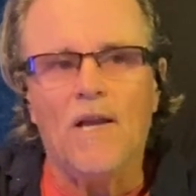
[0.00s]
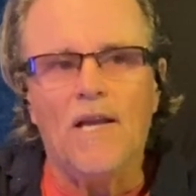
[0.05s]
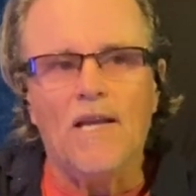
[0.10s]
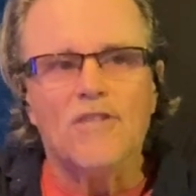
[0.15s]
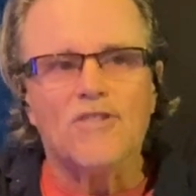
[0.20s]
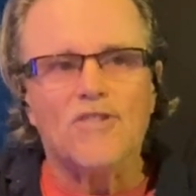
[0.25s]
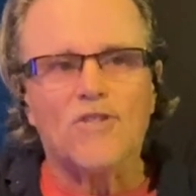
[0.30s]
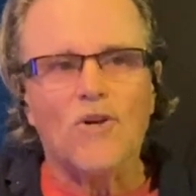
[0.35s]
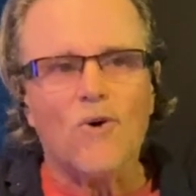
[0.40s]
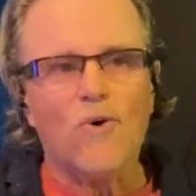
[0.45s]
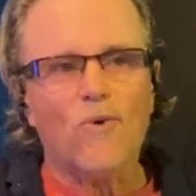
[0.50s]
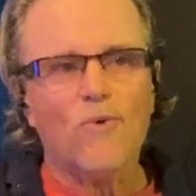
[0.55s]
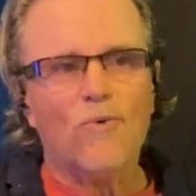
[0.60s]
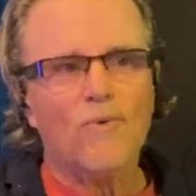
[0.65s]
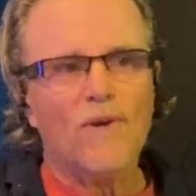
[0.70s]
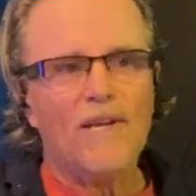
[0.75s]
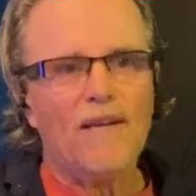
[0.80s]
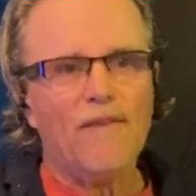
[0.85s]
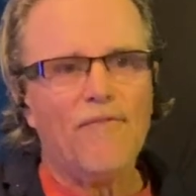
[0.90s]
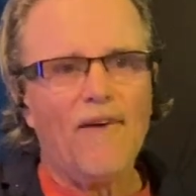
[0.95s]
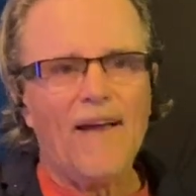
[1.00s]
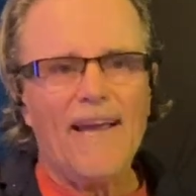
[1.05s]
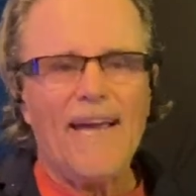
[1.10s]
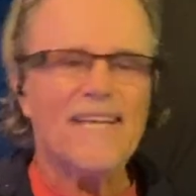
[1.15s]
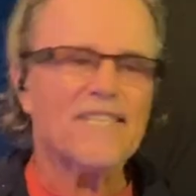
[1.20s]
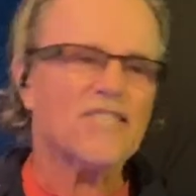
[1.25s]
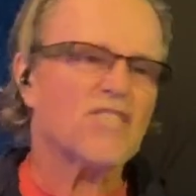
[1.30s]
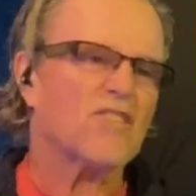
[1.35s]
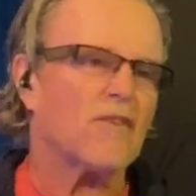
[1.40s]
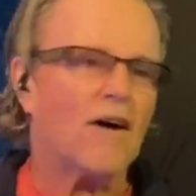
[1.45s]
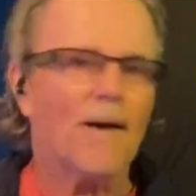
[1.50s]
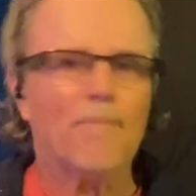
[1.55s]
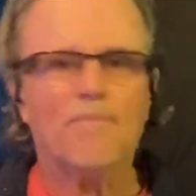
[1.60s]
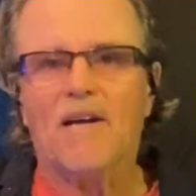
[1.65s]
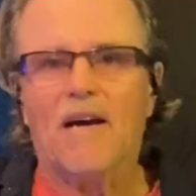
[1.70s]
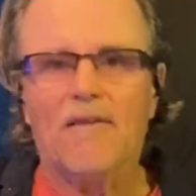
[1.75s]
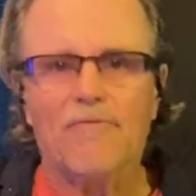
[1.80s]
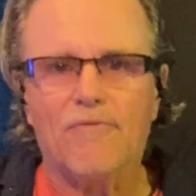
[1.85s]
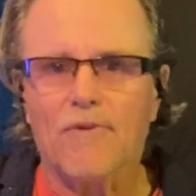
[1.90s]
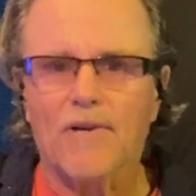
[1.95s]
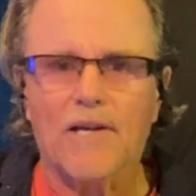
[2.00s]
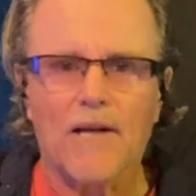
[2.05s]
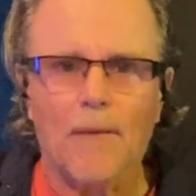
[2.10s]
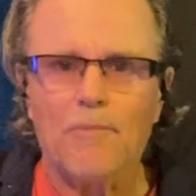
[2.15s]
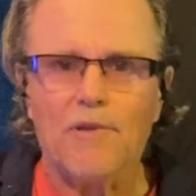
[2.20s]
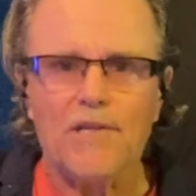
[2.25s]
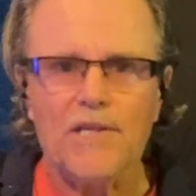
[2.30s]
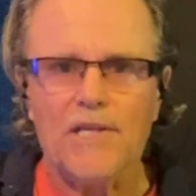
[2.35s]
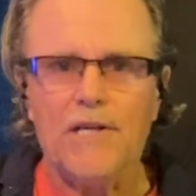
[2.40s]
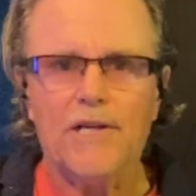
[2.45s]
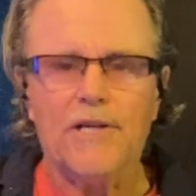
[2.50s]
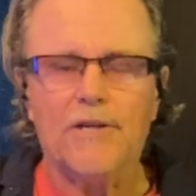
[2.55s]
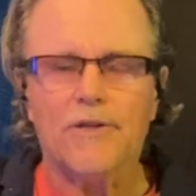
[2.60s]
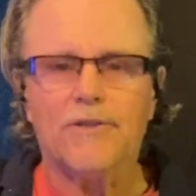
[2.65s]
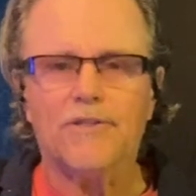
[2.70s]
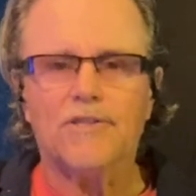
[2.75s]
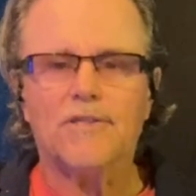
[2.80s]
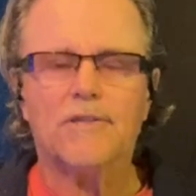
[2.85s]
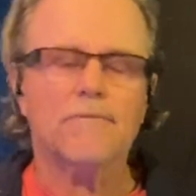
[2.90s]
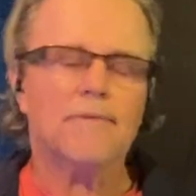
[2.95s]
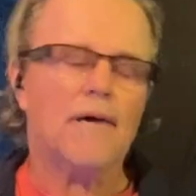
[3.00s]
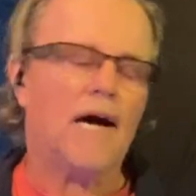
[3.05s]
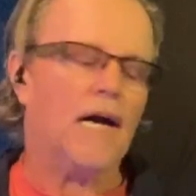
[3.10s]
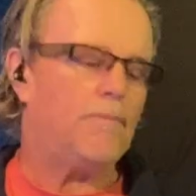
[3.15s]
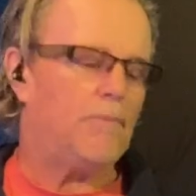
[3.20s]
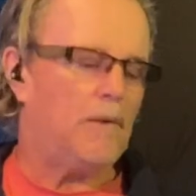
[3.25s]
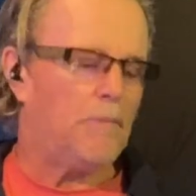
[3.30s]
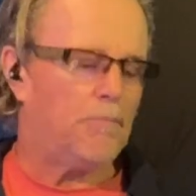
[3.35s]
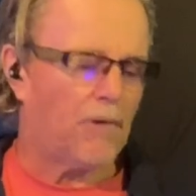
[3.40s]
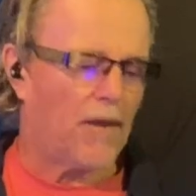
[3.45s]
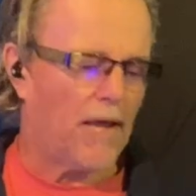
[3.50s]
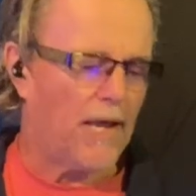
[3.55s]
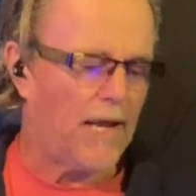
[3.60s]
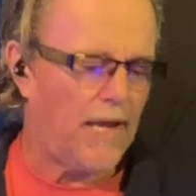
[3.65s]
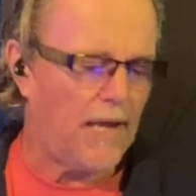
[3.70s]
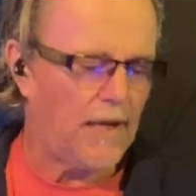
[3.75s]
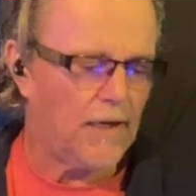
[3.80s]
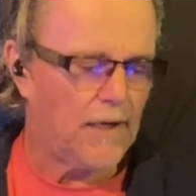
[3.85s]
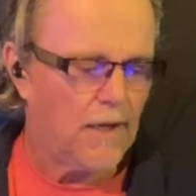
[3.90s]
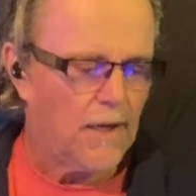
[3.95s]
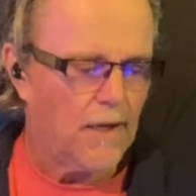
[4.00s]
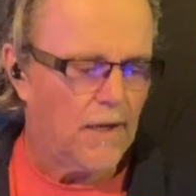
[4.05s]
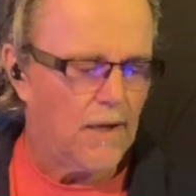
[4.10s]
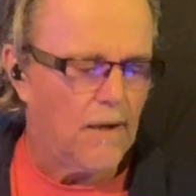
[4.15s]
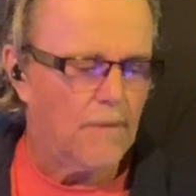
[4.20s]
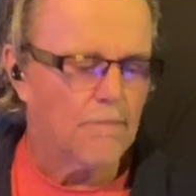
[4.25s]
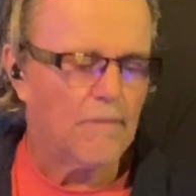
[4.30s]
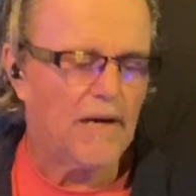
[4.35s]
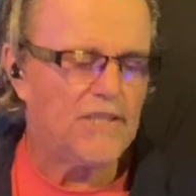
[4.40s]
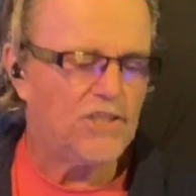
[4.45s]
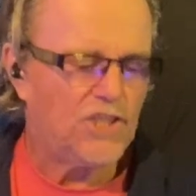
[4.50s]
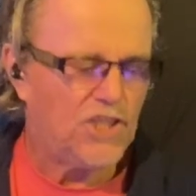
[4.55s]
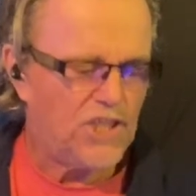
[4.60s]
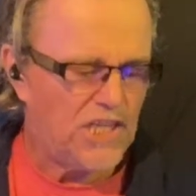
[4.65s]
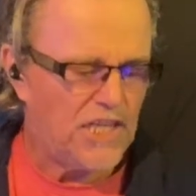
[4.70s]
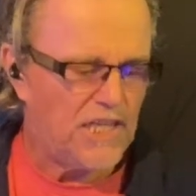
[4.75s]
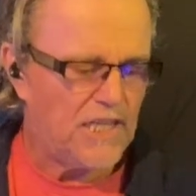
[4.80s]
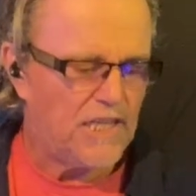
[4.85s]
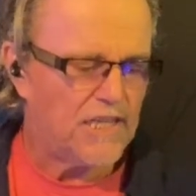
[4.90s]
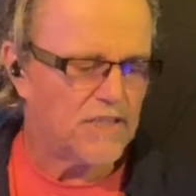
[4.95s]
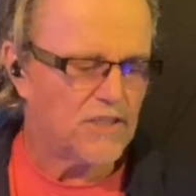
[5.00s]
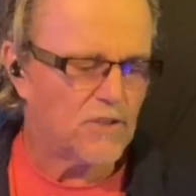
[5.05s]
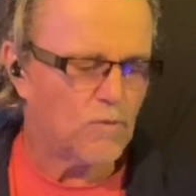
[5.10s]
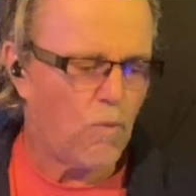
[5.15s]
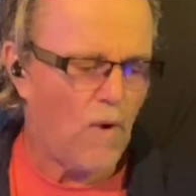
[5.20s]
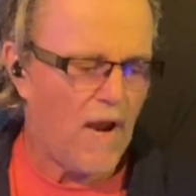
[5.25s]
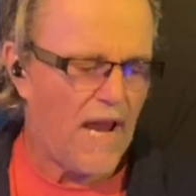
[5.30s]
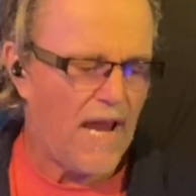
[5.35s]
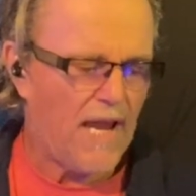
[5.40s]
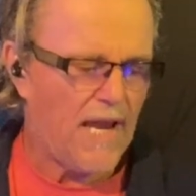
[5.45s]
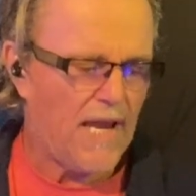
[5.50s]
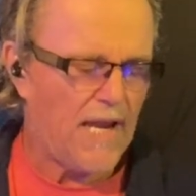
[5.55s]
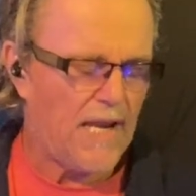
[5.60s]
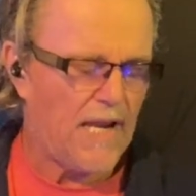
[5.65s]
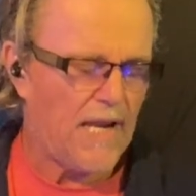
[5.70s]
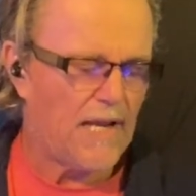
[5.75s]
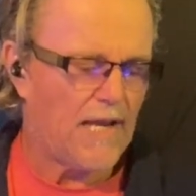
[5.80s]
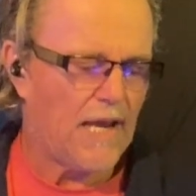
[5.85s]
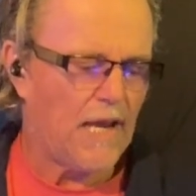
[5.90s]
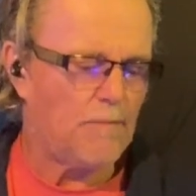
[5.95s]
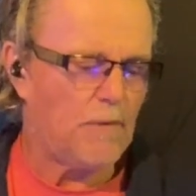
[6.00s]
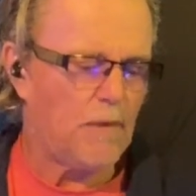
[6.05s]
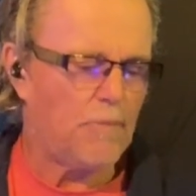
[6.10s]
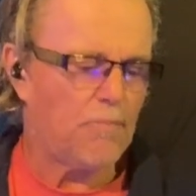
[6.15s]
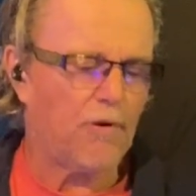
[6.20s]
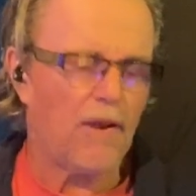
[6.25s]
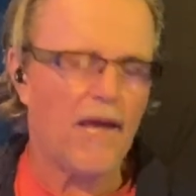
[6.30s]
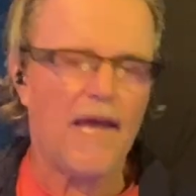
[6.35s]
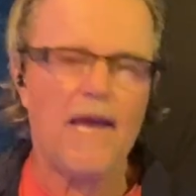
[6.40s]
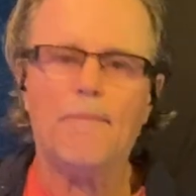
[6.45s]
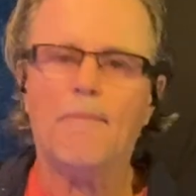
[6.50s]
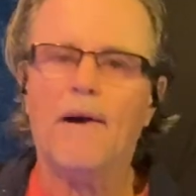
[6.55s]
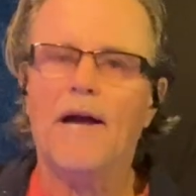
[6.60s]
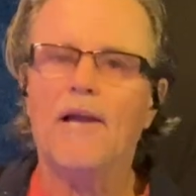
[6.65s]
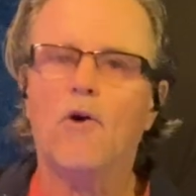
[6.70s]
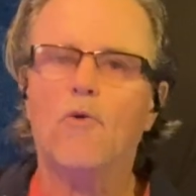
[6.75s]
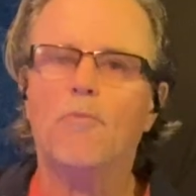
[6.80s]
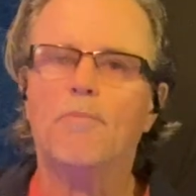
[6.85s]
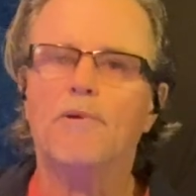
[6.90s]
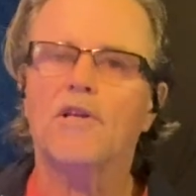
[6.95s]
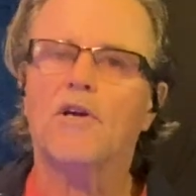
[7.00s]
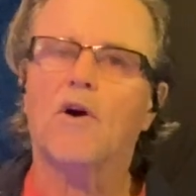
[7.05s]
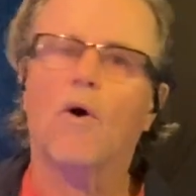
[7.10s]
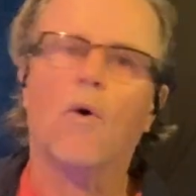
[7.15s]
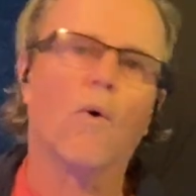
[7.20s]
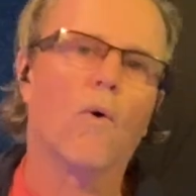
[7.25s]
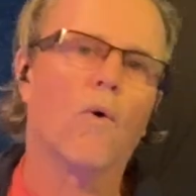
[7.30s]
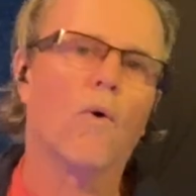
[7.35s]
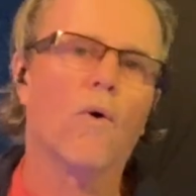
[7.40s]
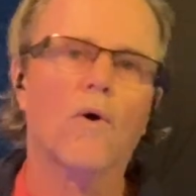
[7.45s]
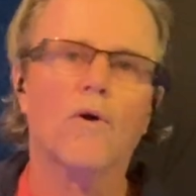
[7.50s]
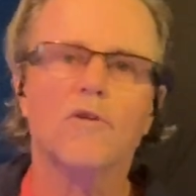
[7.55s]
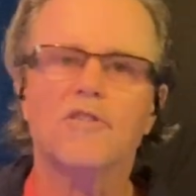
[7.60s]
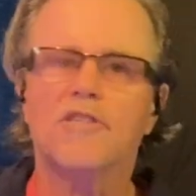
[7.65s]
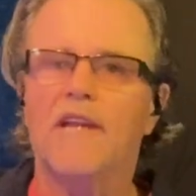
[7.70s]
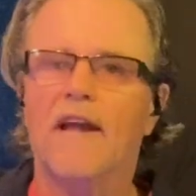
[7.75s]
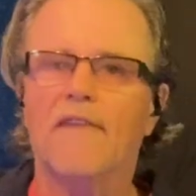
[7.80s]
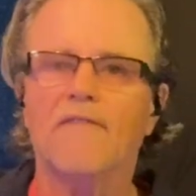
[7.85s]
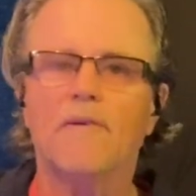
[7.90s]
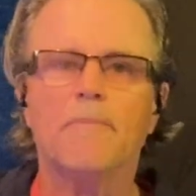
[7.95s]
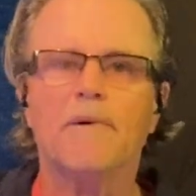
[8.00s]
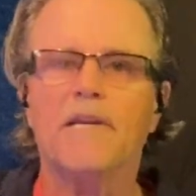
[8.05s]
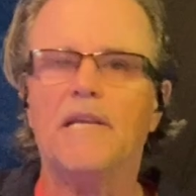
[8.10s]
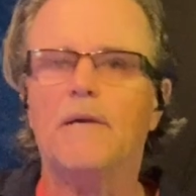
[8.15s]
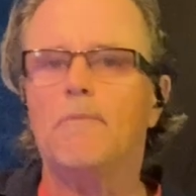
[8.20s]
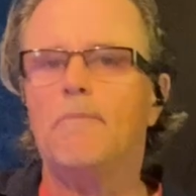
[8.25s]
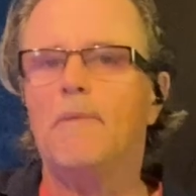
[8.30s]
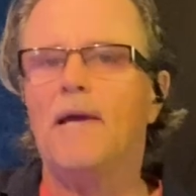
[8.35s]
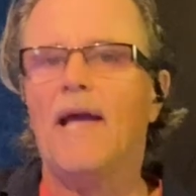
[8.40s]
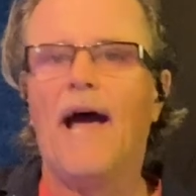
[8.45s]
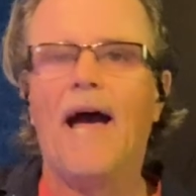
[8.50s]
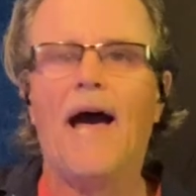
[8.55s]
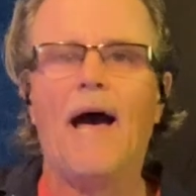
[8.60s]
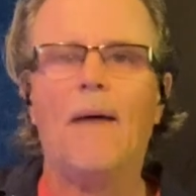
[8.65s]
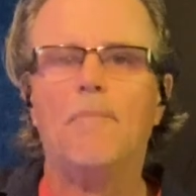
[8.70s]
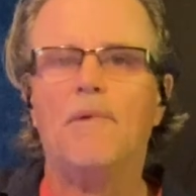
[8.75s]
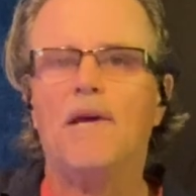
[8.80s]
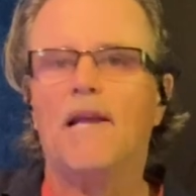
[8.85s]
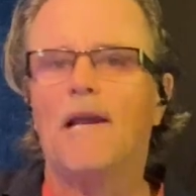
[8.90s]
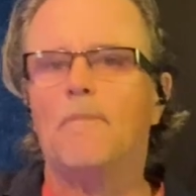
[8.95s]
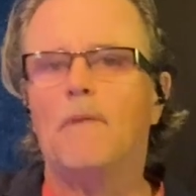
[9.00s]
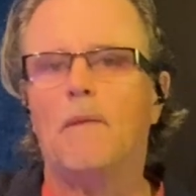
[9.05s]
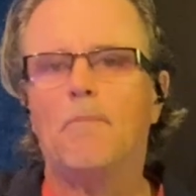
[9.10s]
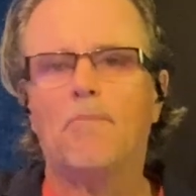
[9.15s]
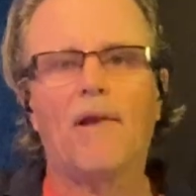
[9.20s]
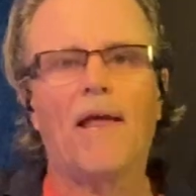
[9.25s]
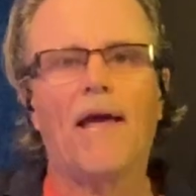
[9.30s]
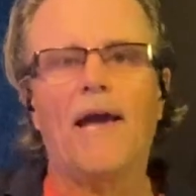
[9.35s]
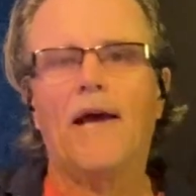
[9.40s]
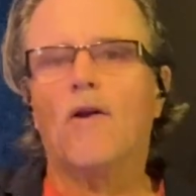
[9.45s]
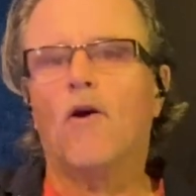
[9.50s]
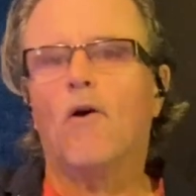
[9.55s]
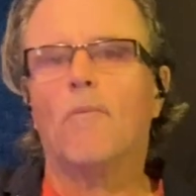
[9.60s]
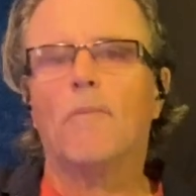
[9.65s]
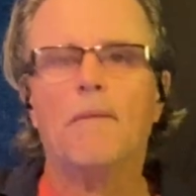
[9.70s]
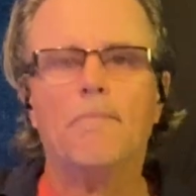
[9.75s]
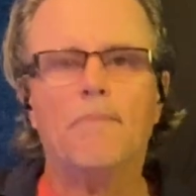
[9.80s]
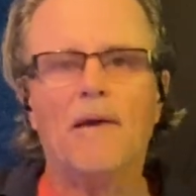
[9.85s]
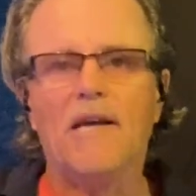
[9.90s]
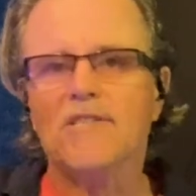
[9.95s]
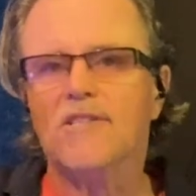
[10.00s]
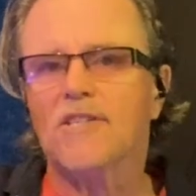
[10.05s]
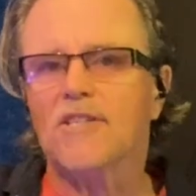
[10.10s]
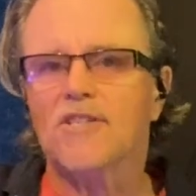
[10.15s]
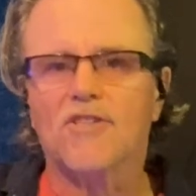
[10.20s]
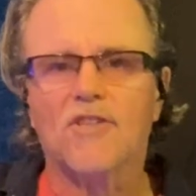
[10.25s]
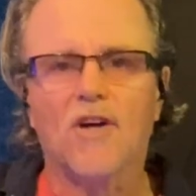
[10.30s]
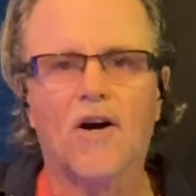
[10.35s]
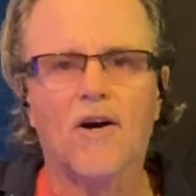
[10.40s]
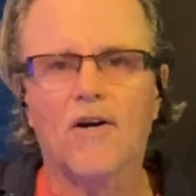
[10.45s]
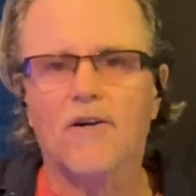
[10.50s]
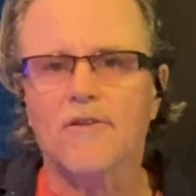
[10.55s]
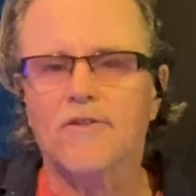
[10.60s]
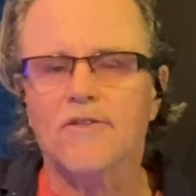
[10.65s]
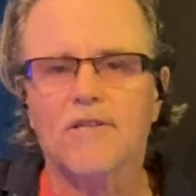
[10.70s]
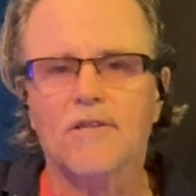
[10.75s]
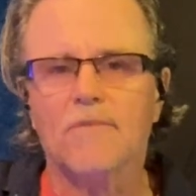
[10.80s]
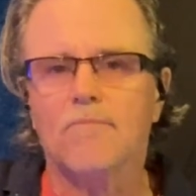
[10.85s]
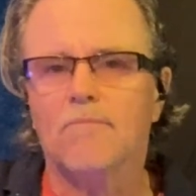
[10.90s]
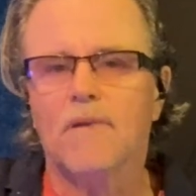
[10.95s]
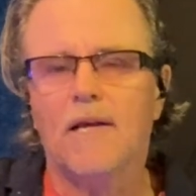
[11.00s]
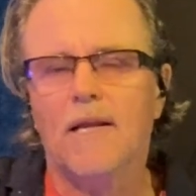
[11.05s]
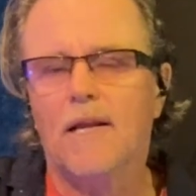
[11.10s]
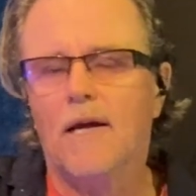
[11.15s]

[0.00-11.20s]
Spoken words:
So if I had stopped after a couple of years, I'd be playing my G this way, and I'd be playing my open chords, and everybody would be happy, and I'd be playing all my basic songs, and